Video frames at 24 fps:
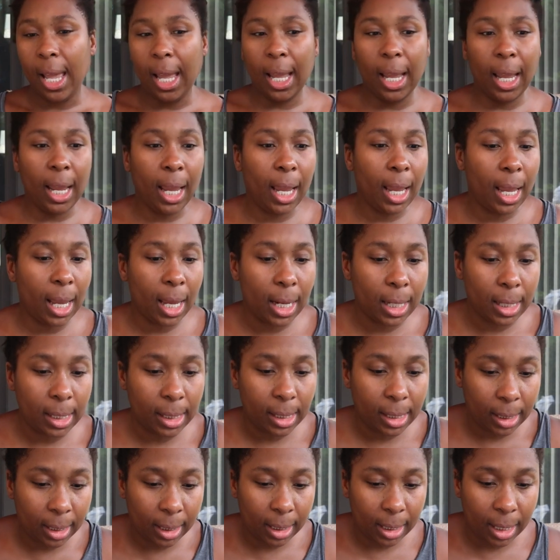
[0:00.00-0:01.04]
and
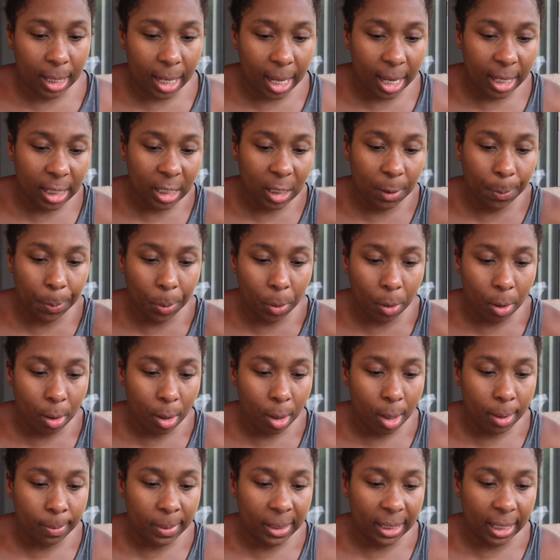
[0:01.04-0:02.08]
let's see the next
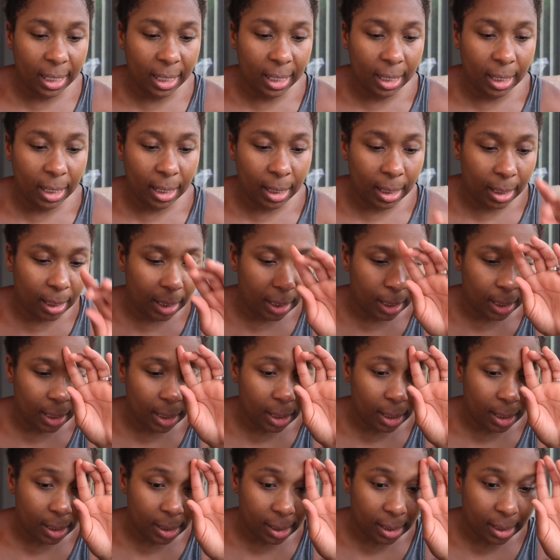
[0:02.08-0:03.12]
prompt
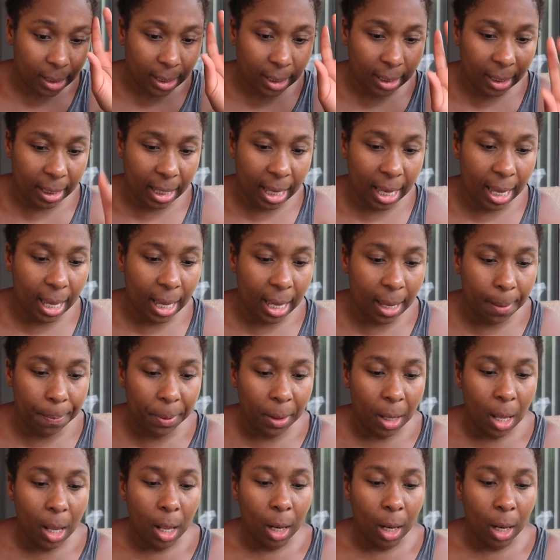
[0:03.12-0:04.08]
is camp